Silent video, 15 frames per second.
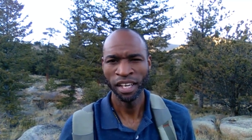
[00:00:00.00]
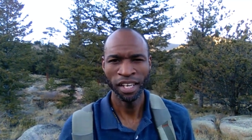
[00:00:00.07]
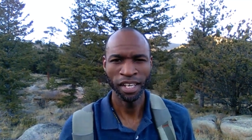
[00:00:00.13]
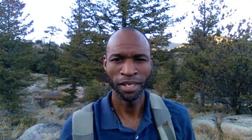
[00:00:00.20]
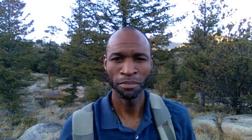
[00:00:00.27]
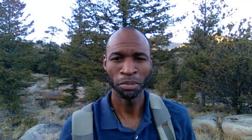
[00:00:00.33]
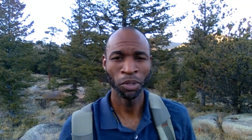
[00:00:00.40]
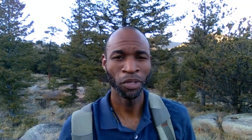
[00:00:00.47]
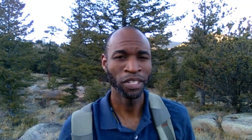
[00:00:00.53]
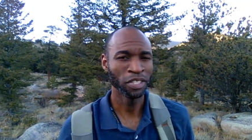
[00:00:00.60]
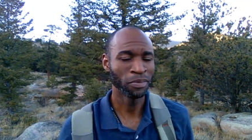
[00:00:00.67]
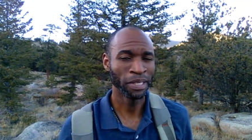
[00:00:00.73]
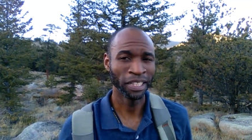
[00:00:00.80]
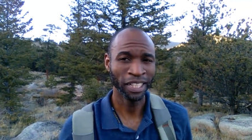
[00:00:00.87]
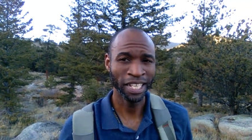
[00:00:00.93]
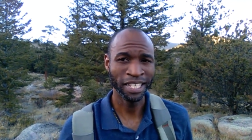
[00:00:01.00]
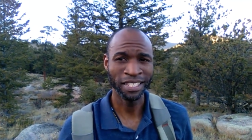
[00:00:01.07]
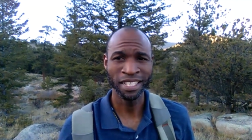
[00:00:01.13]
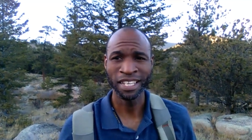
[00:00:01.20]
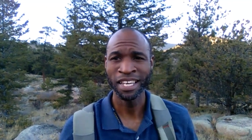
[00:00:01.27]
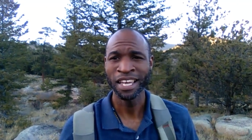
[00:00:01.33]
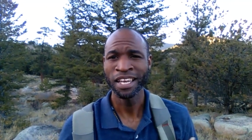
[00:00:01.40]
Uh, employees being
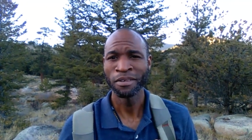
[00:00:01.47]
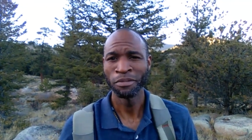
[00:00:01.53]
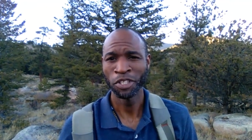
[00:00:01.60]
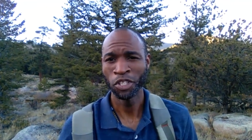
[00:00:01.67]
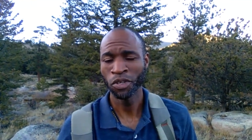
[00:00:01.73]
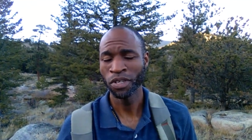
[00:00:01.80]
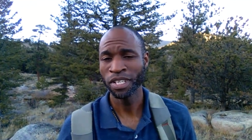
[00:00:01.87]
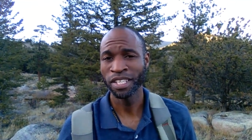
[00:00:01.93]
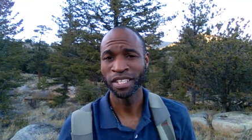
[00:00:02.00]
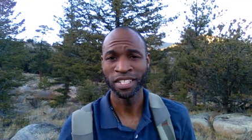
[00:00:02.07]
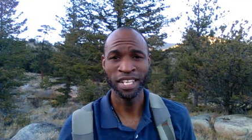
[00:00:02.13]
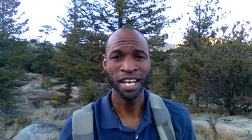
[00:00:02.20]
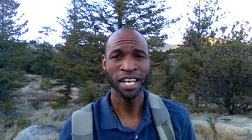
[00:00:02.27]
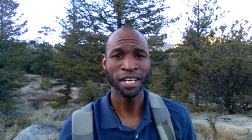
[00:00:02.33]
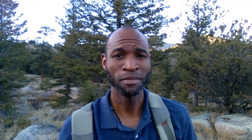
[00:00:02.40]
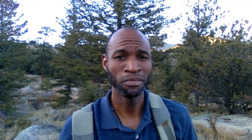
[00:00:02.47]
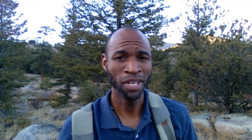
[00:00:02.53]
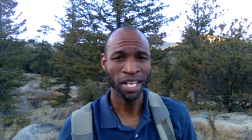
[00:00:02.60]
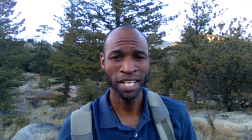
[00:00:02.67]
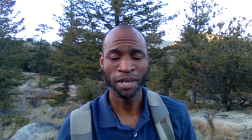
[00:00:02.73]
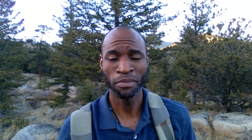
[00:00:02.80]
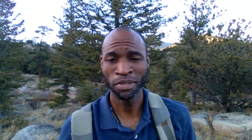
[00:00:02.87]
lazy. Majority of the time,
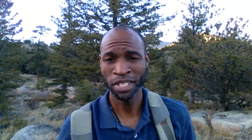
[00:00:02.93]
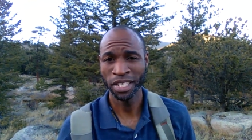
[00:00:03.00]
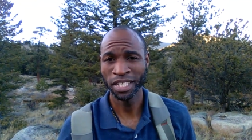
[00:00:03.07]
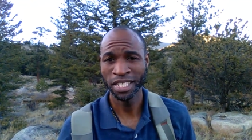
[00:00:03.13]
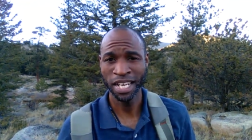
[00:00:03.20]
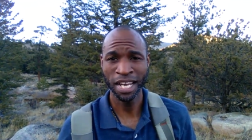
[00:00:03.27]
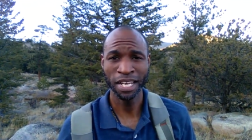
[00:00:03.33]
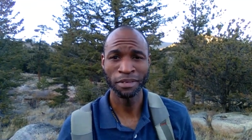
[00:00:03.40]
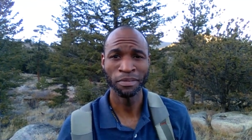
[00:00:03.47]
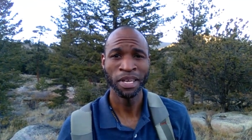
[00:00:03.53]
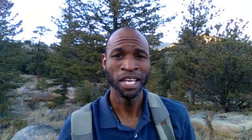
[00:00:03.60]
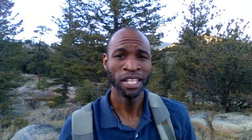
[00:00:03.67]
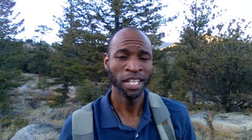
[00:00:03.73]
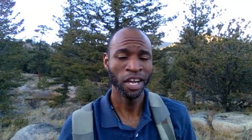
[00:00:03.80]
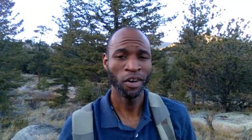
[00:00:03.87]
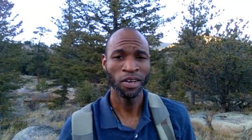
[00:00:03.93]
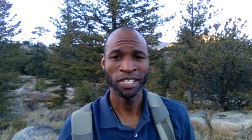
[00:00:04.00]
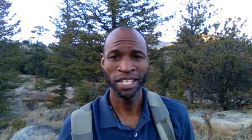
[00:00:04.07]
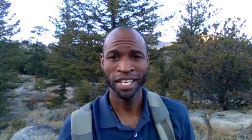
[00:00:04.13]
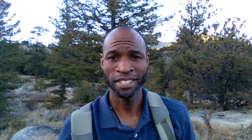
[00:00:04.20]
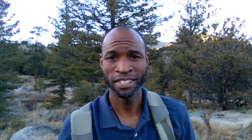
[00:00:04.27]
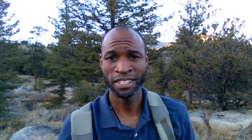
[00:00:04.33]
98% of the time, they
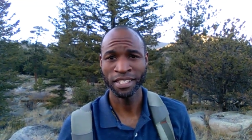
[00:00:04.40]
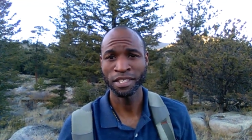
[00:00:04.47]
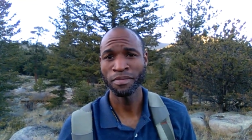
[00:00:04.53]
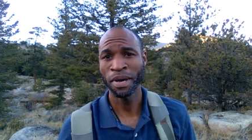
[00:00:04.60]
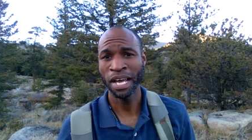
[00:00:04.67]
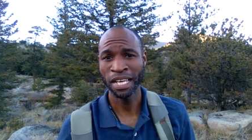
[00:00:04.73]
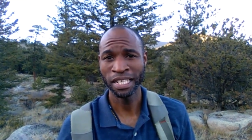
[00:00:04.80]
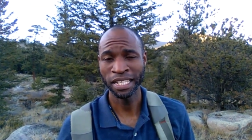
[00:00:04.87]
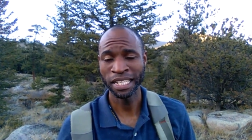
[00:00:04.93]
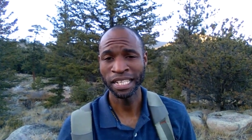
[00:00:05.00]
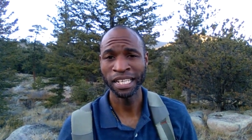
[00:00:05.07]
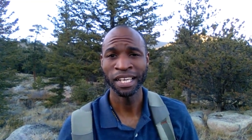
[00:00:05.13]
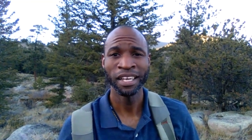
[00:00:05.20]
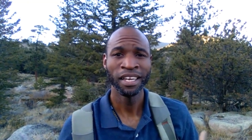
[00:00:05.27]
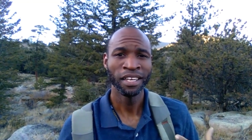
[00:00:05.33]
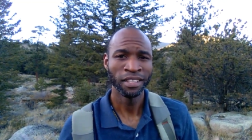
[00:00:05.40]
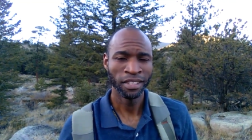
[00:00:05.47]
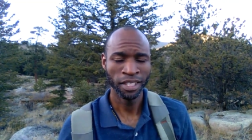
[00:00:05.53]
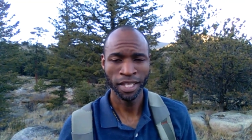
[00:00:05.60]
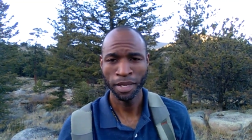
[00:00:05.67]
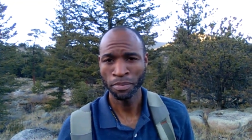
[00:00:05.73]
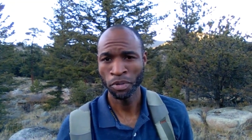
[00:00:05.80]
always ask to see my ID
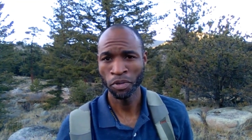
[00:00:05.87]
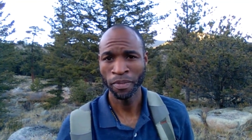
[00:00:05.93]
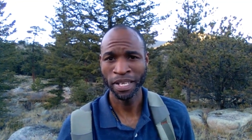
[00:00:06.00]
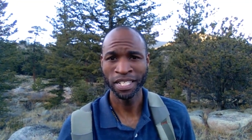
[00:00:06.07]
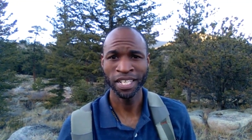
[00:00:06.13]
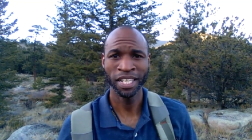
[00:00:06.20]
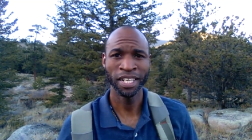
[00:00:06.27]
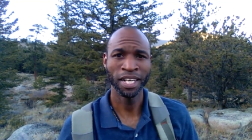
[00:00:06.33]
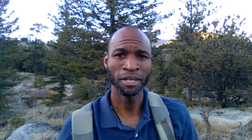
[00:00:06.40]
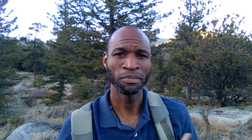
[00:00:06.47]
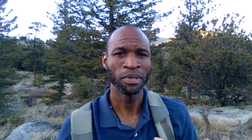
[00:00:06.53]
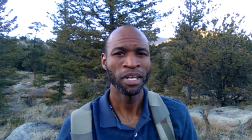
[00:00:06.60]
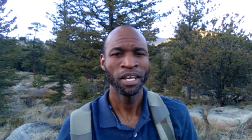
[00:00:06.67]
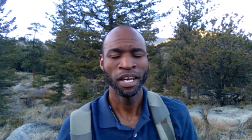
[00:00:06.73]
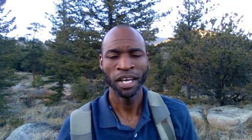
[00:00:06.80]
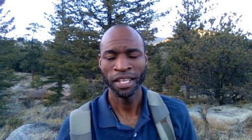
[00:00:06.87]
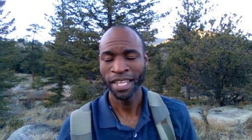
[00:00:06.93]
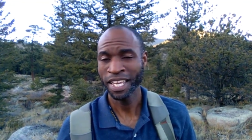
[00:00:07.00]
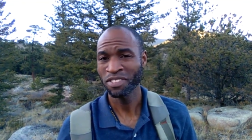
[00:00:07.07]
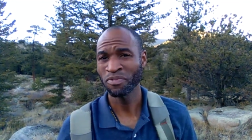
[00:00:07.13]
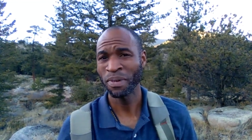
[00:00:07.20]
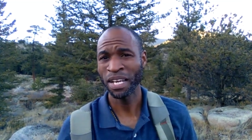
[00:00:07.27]
then they pull my ticket up. Uh,
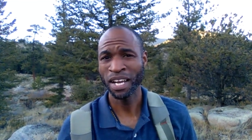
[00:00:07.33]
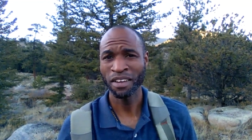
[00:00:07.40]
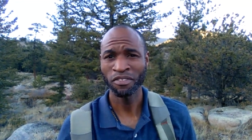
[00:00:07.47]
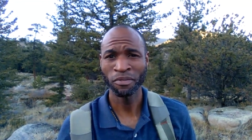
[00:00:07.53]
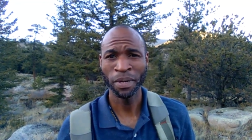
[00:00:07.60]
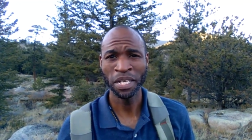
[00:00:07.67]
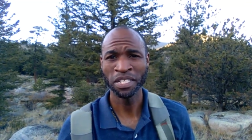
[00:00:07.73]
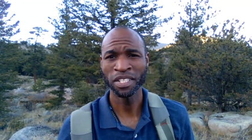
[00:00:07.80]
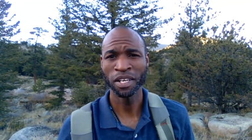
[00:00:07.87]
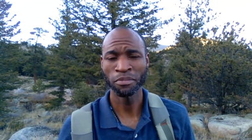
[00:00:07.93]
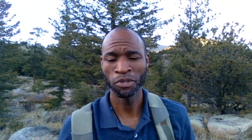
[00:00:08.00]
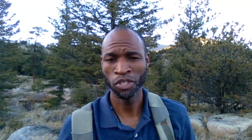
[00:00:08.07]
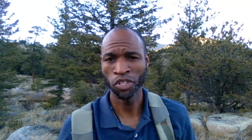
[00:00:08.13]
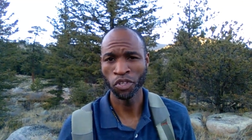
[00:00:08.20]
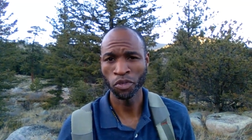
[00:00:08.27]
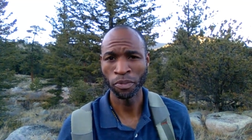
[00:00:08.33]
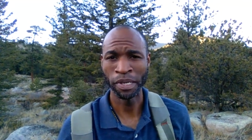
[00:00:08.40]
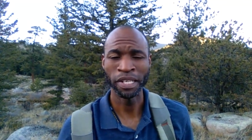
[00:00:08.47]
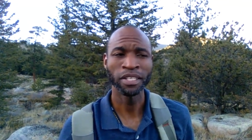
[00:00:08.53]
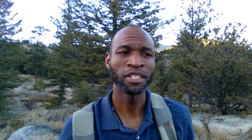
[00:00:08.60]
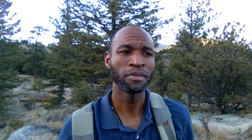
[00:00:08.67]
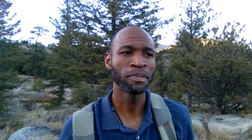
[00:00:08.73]
they ask for my confirmation number too,
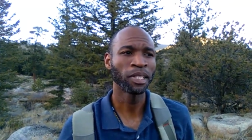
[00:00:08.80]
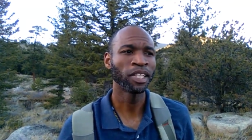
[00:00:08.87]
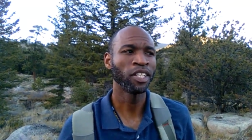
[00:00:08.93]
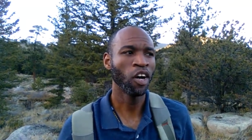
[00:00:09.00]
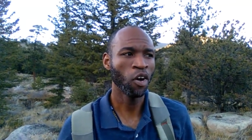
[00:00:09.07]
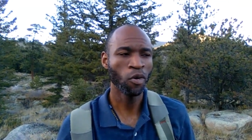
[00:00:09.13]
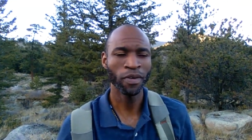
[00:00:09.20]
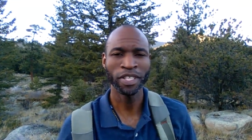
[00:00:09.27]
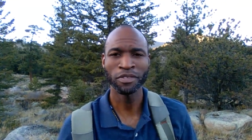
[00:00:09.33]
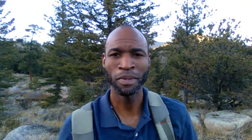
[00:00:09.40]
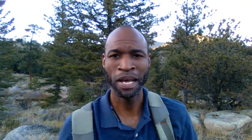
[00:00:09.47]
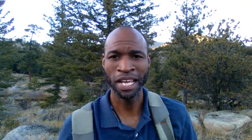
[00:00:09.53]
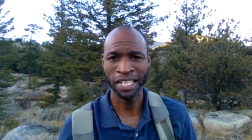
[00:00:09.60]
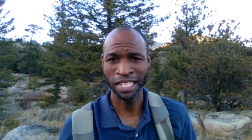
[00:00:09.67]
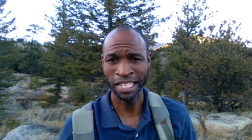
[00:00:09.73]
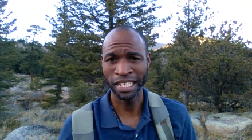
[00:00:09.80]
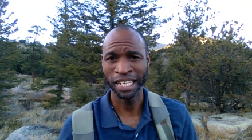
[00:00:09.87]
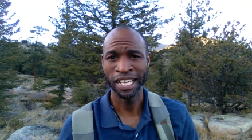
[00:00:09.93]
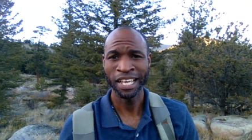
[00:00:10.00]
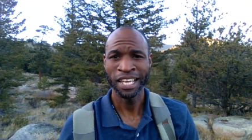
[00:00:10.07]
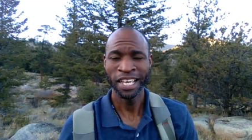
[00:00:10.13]
but typically always my ID.